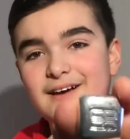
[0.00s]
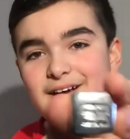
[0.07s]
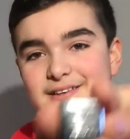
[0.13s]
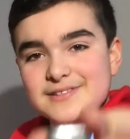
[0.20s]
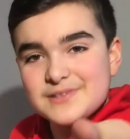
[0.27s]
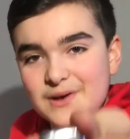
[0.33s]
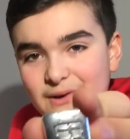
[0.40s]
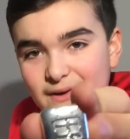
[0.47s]

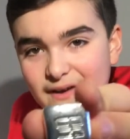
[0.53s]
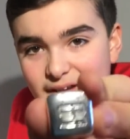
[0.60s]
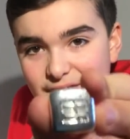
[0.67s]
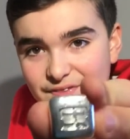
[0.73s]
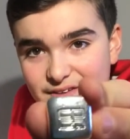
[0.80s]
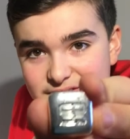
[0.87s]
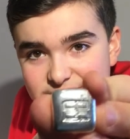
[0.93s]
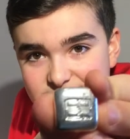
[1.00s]
So
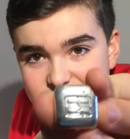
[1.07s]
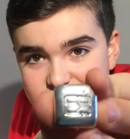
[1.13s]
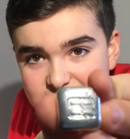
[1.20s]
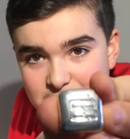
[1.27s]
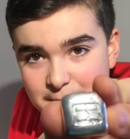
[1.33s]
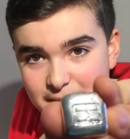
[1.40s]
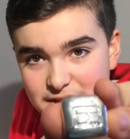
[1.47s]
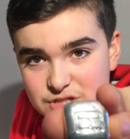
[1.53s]
these are the
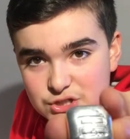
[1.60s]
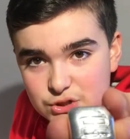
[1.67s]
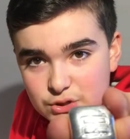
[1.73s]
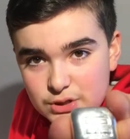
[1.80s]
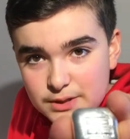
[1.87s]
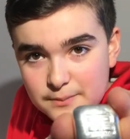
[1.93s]
CPG